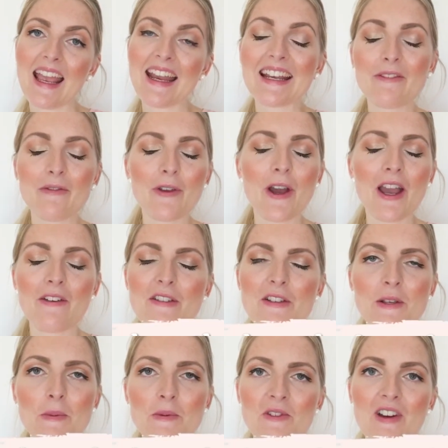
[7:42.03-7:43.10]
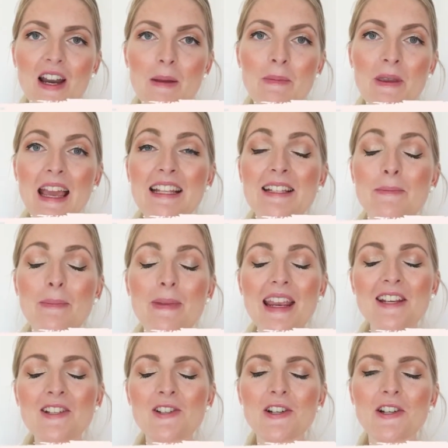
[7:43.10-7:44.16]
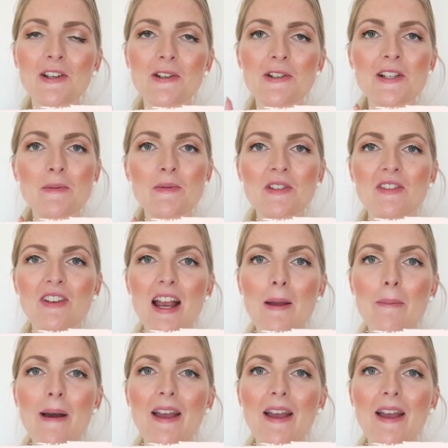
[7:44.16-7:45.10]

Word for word: And if you haven't subscribed yet, make sure you subscribe.